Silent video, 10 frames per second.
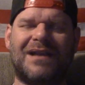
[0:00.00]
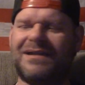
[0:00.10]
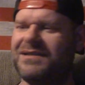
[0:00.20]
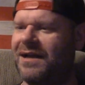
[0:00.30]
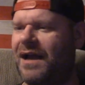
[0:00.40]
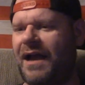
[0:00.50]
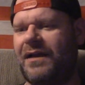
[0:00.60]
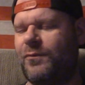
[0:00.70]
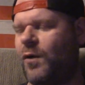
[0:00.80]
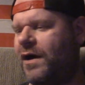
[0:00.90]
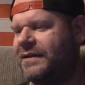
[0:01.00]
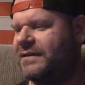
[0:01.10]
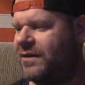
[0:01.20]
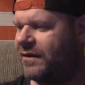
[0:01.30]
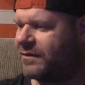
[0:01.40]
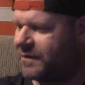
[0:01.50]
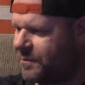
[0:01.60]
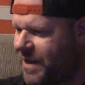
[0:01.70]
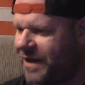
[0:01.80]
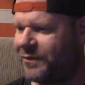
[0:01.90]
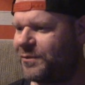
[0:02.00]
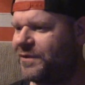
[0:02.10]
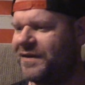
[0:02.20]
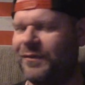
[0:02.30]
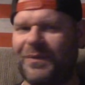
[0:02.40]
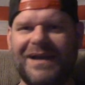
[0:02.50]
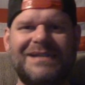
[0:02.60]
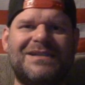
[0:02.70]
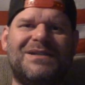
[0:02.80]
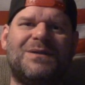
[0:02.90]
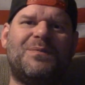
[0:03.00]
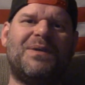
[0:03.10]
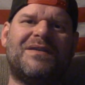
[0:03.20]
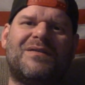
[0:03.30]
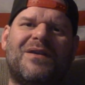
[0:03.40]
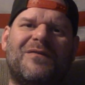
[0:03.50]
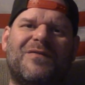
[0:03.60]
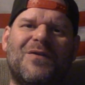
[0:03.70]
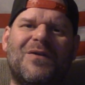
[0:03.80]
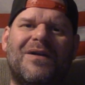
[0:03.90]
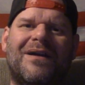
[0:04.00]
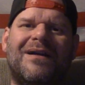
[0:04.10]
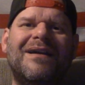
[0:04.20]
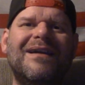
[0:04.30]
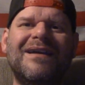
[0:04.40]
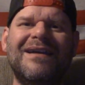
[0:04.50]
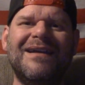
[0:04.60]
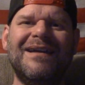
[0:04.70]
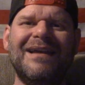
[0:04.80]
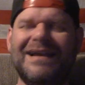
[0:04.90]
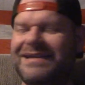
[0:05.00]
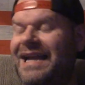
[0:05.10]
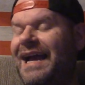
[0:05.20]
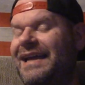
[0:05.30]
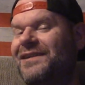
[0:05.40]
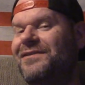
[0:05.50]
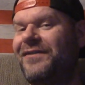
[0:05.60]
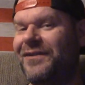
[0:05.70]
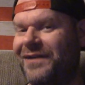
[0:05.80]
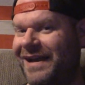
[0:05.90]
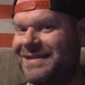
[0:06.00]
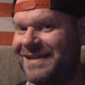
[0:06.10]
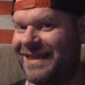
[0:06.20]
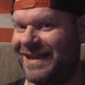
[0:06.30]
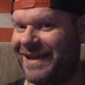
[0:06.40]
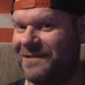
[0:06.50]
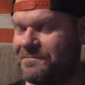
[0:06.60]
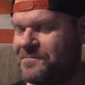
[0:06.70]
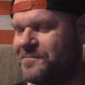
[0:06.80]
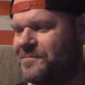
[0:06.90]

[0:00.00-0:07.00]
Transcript: Like, I walked in on her in the bathroom at this place and she was pissing on the floor. Now here's the crazy thing.